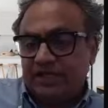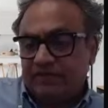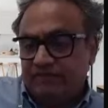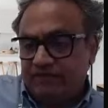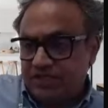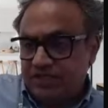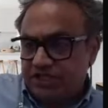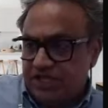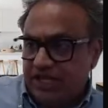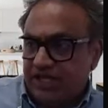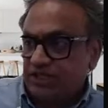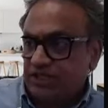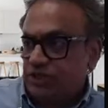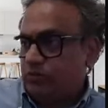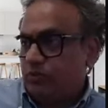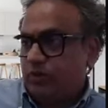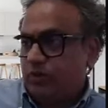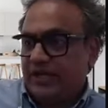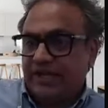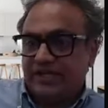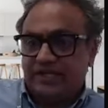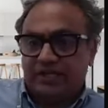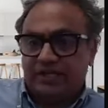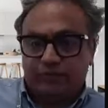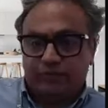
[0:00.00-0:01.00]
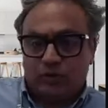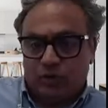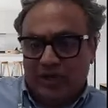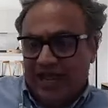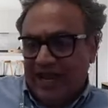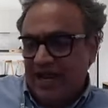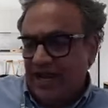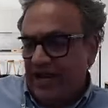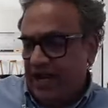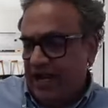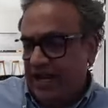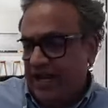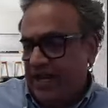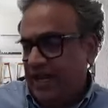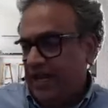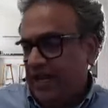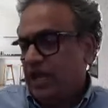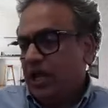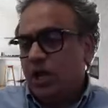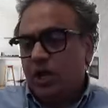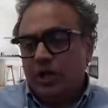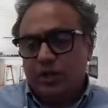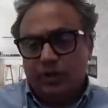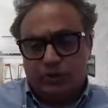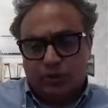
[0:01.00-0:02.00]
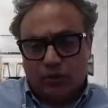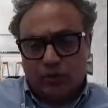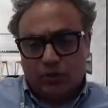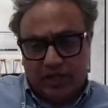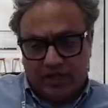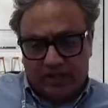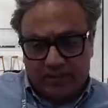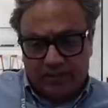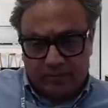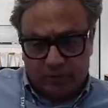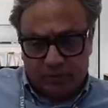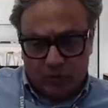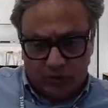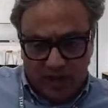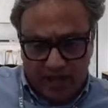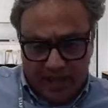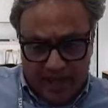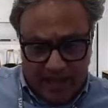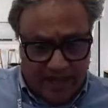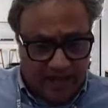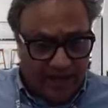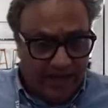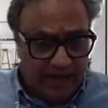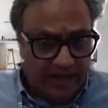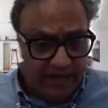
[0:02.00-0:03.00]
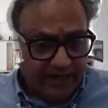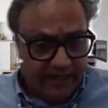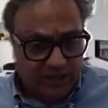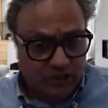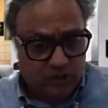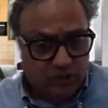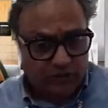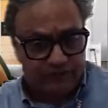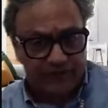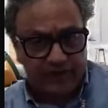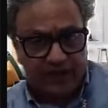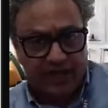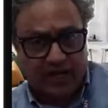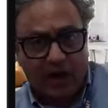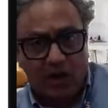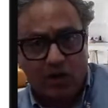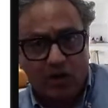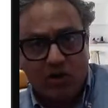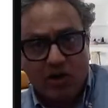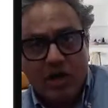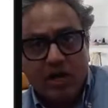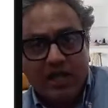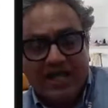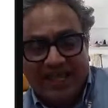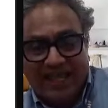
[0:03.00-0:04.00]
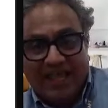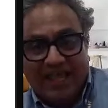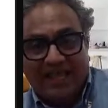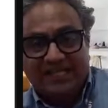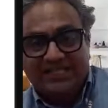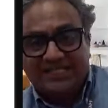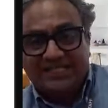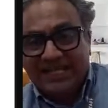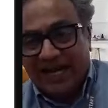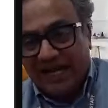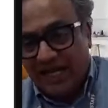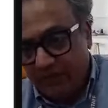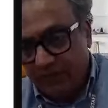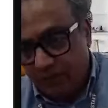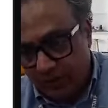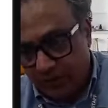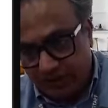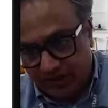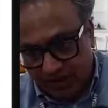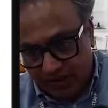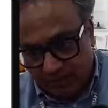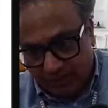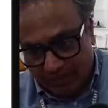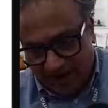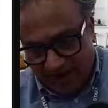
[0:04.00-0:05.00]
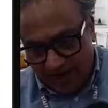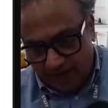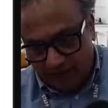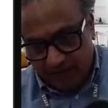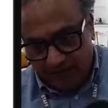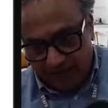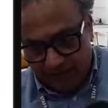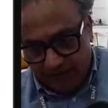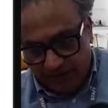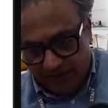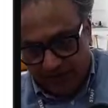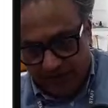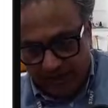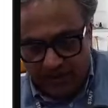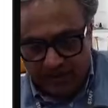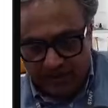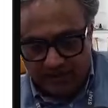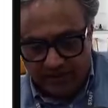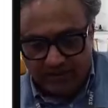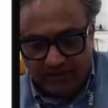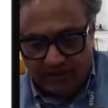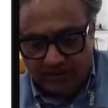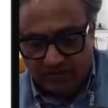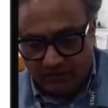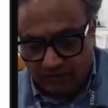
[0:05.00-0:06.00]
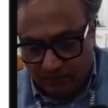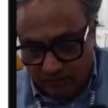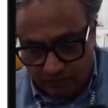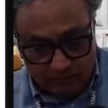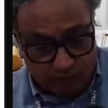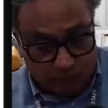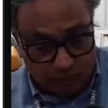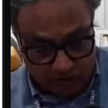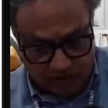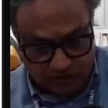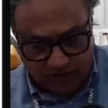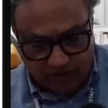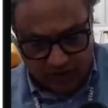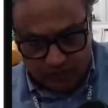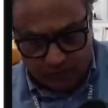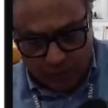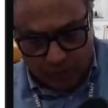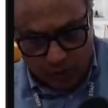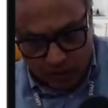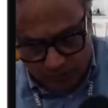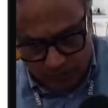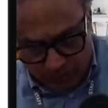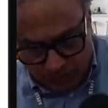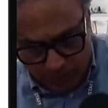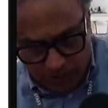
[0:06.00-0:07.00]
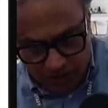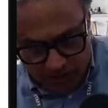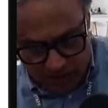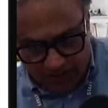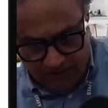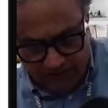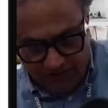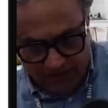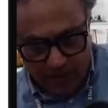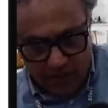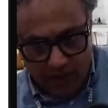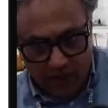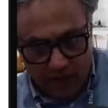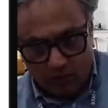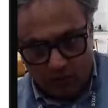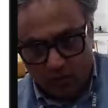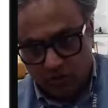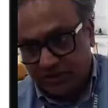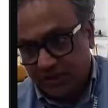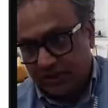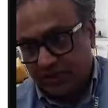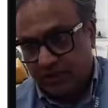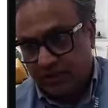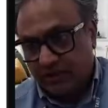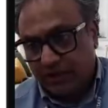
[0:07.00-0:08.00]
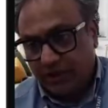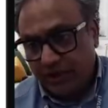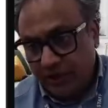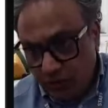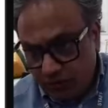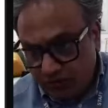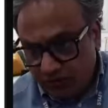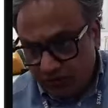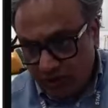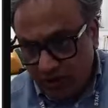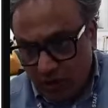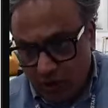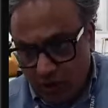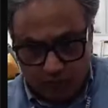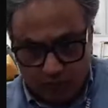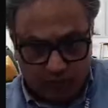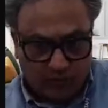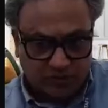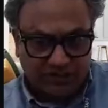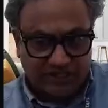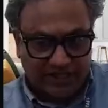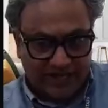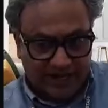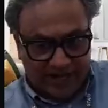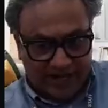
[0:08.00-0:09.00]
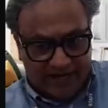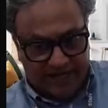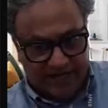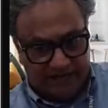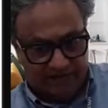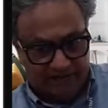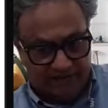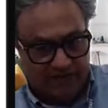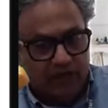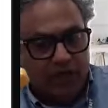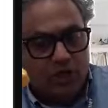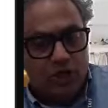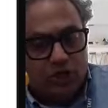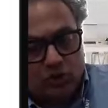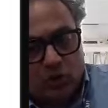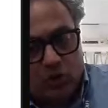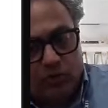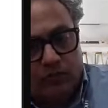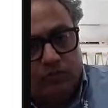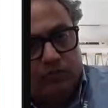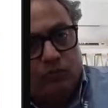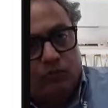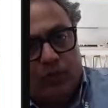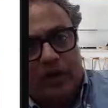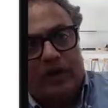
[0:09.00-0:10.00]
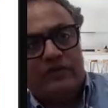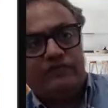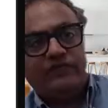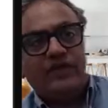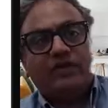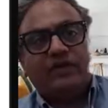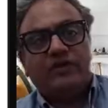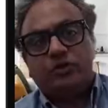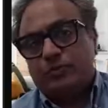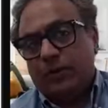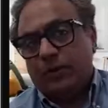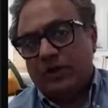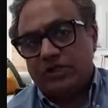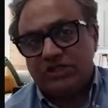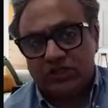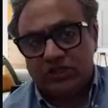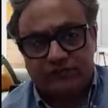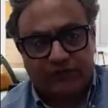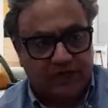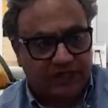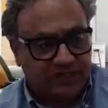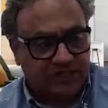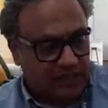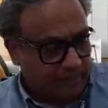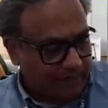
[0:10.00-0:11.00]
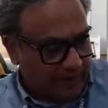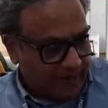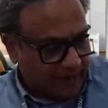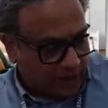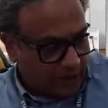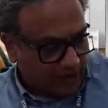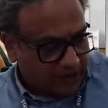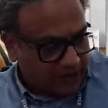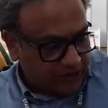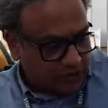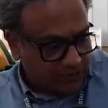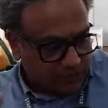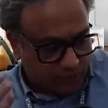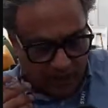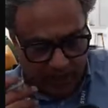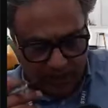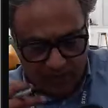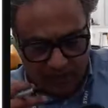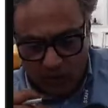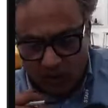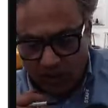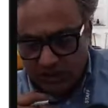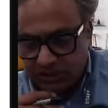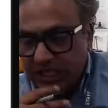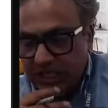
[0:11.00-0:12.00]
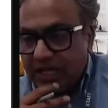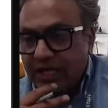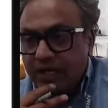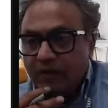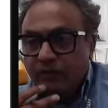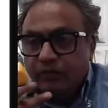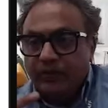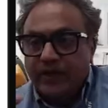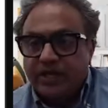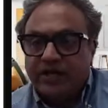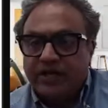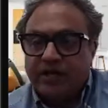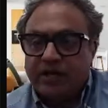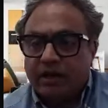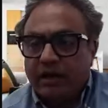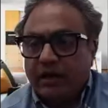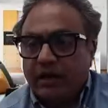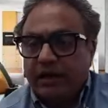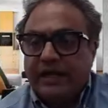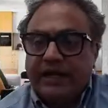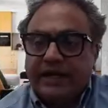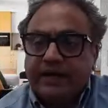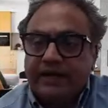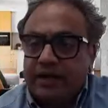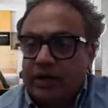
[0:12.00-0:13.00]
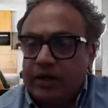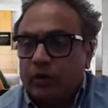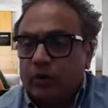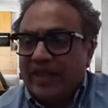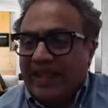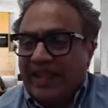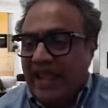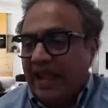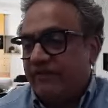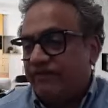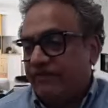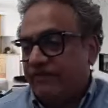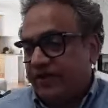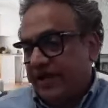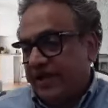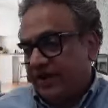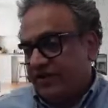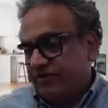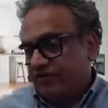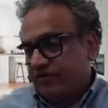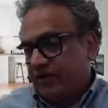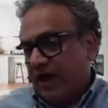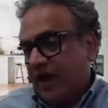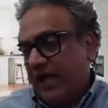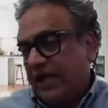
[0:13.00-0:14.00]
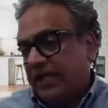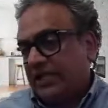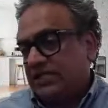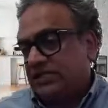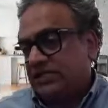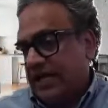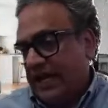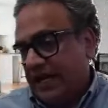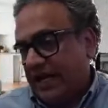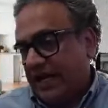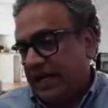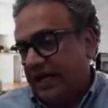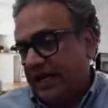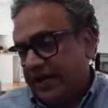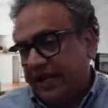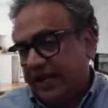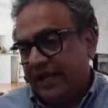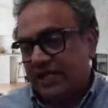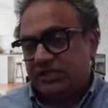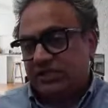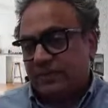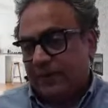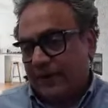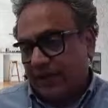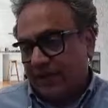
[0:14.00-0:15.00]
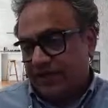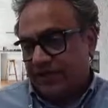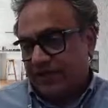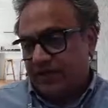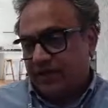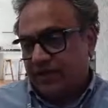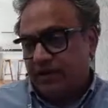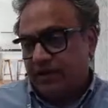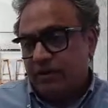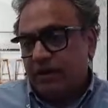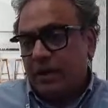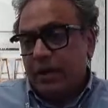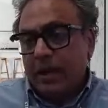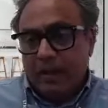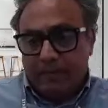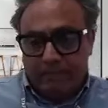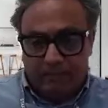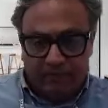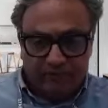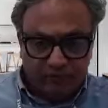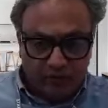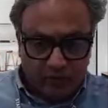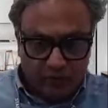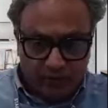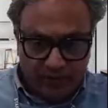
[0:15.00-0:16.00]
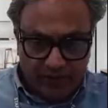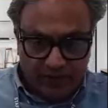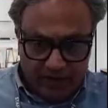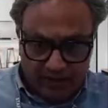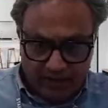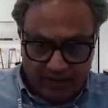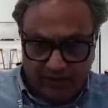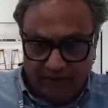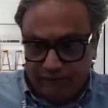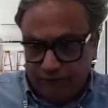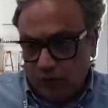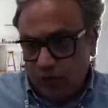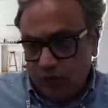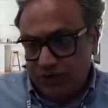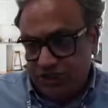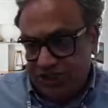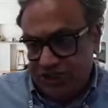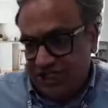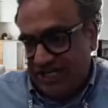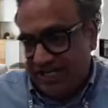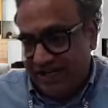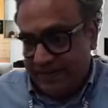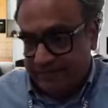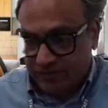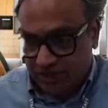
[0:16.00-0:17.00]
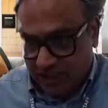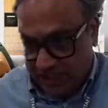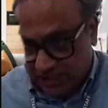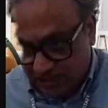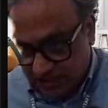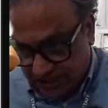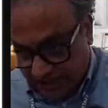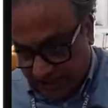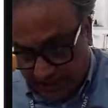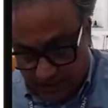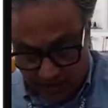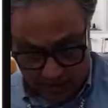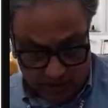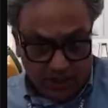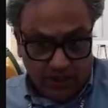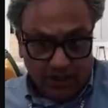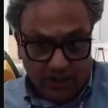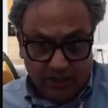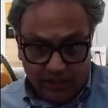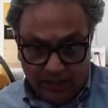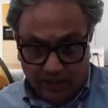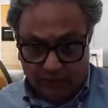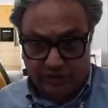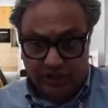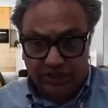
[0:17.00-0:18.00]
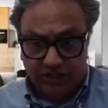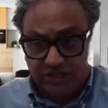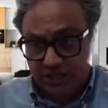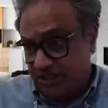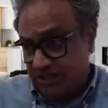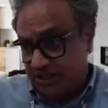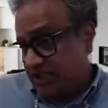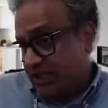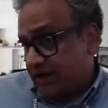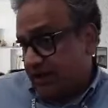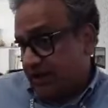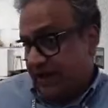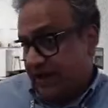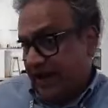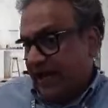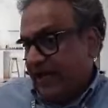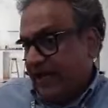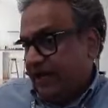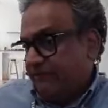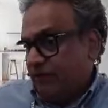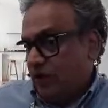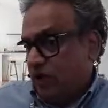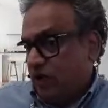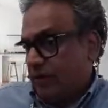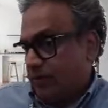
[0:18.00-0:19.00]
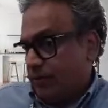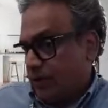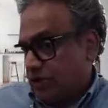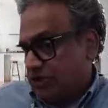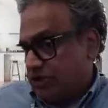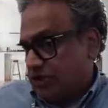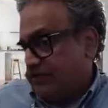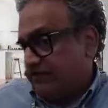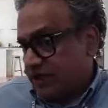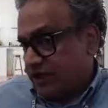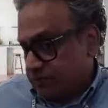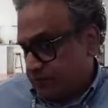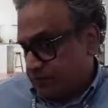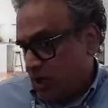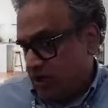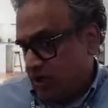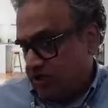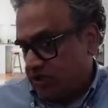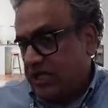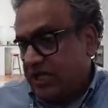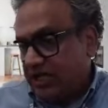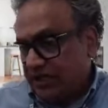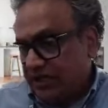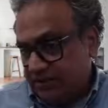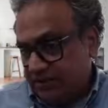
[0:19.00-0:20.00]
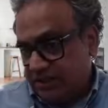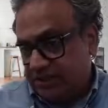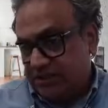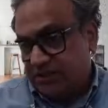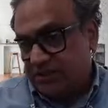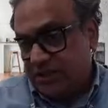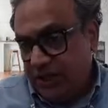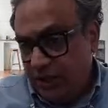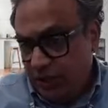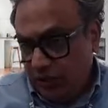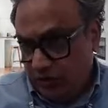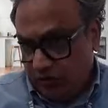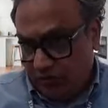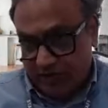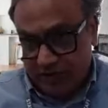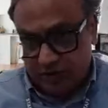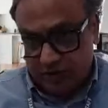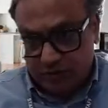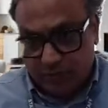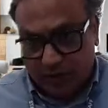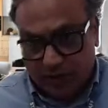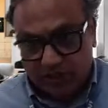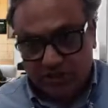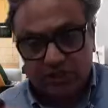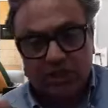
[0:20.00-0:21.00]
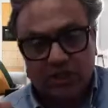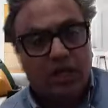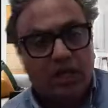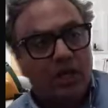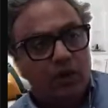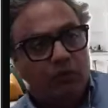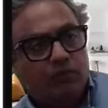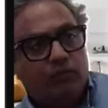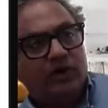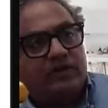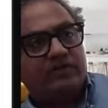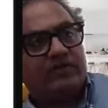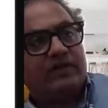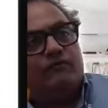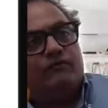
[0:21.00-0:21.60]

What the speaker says: which case you would take them to Calendly, to take them to analytics to figure out exactly what they replied with. Was the response positive? Was it neutral, or was it negative? So one of the responses, for example, I got this morning was, we are currently undergoing FDA trials and it'll take us about a year before we are in a full GTM sales cycle. Now, this is neither a negative nor a positive response. This is a neutral response. One of them